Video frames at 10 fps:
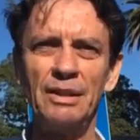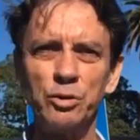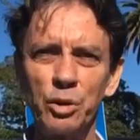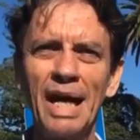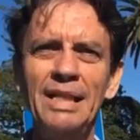
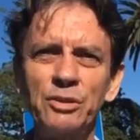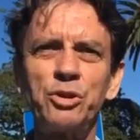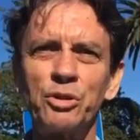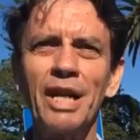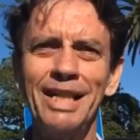drain
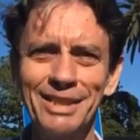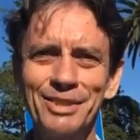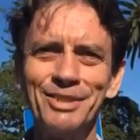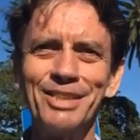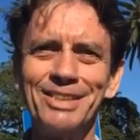
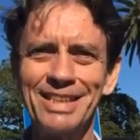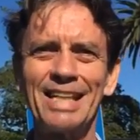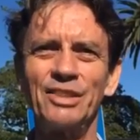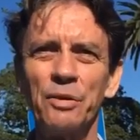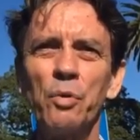strainers that has
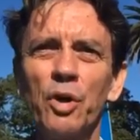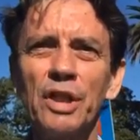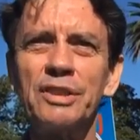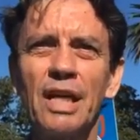actually worked.